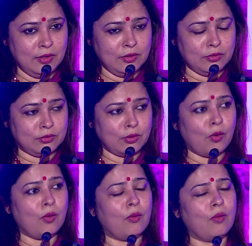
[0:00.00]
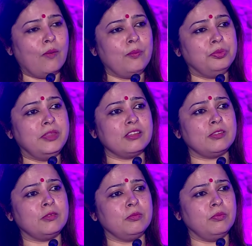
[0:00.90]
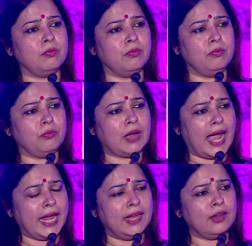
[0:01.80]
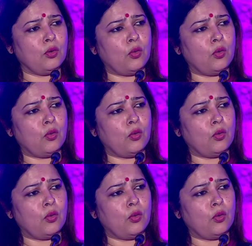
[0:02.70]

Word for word: So this kind